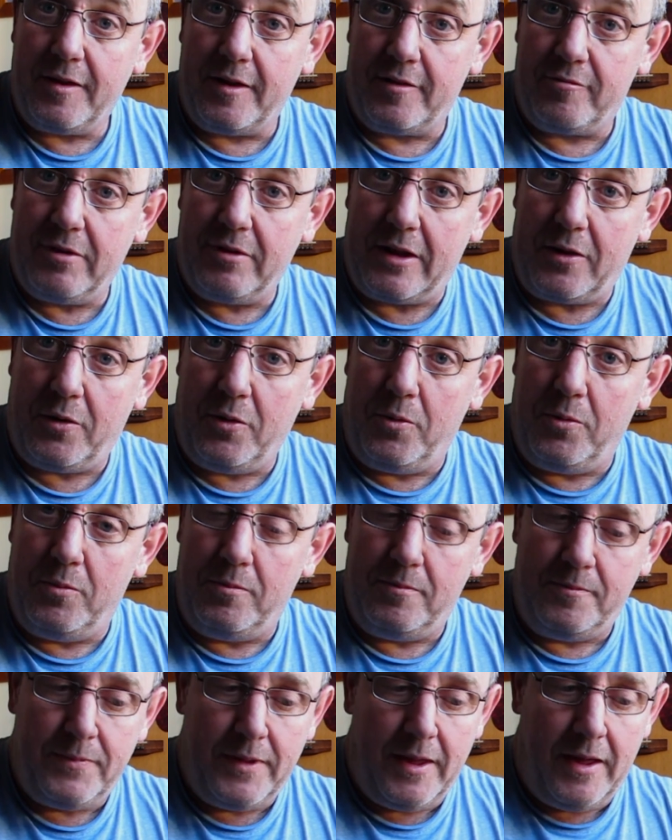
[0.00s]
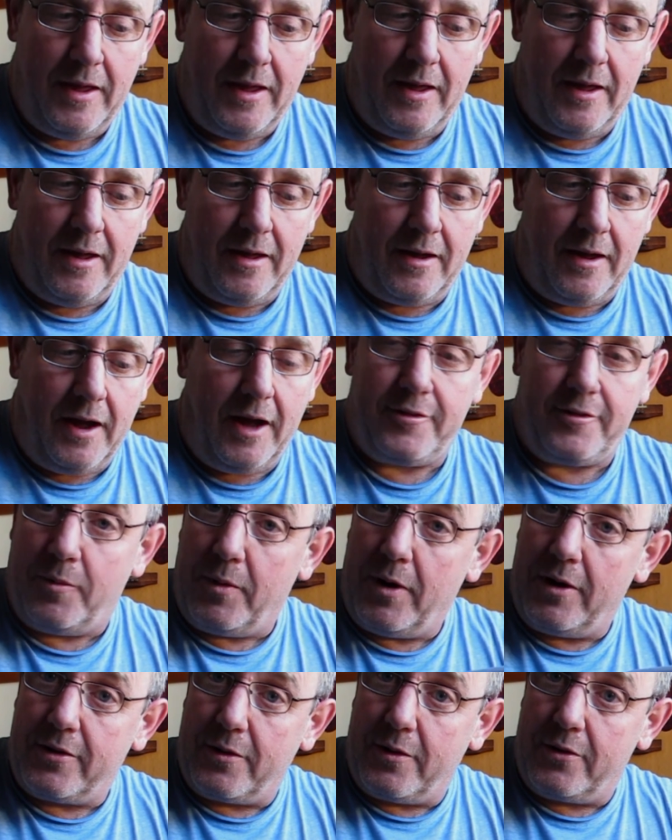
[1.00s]
really cool. Actually,
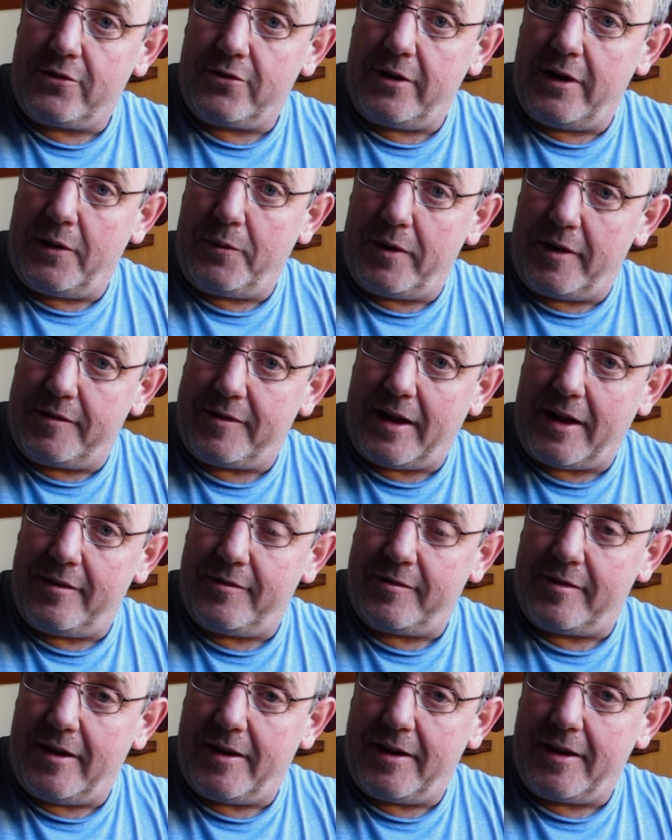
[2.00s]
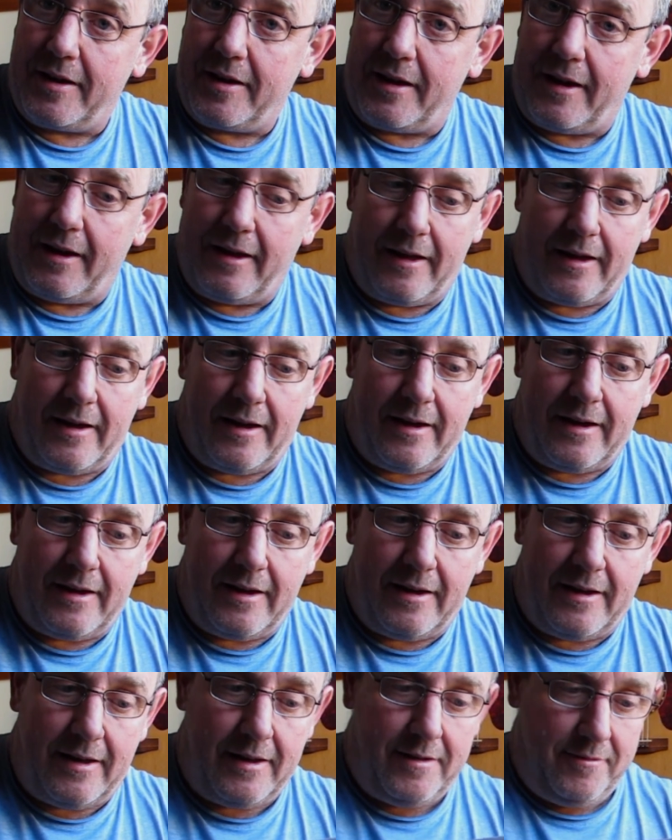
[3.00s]
what I'll do, I'll show you what it sounds like
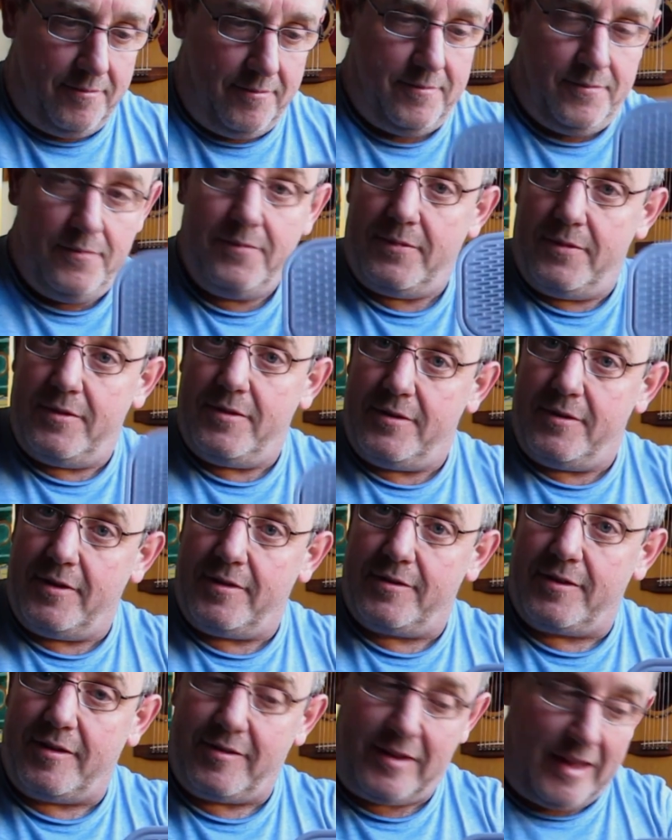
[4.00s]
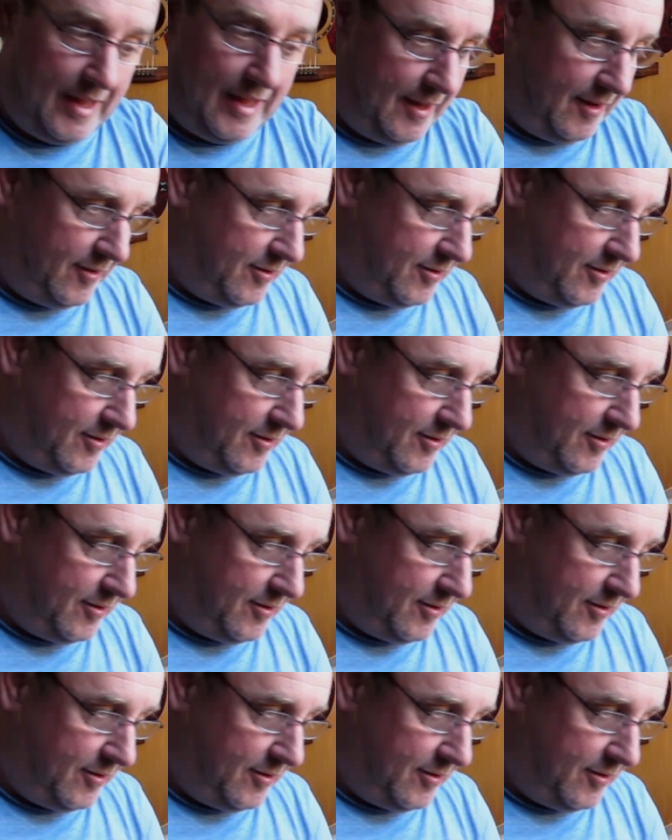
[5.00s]
just as it is.